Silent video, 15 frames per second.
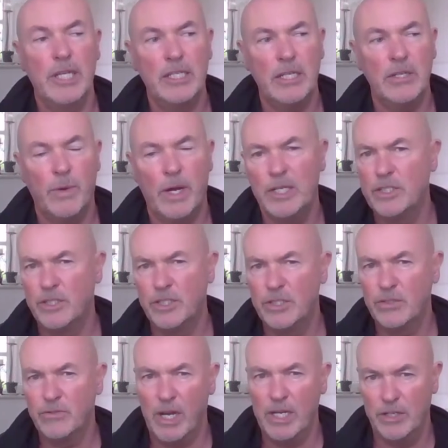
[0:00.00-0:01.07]
I didn't want to
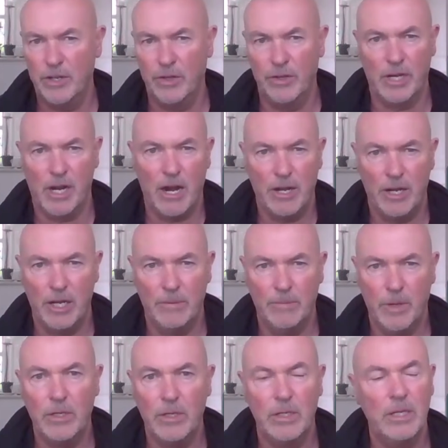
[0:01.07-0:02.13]
just write another gardening
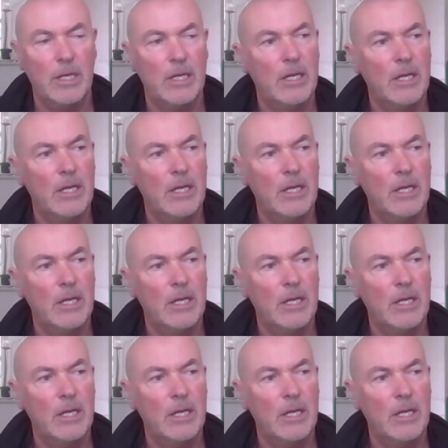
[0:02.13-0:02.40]
book.